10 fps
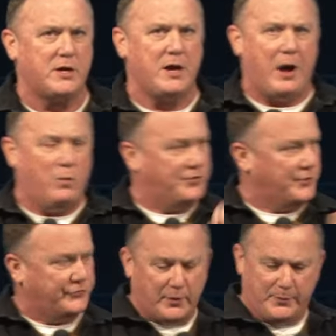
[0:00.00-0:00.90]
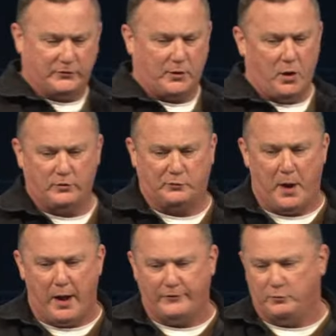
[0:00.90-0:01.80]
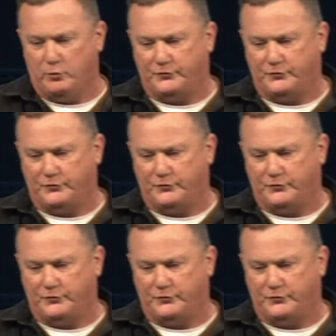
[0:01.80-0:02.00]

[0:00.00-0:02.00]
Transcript: I want those up as long as possible.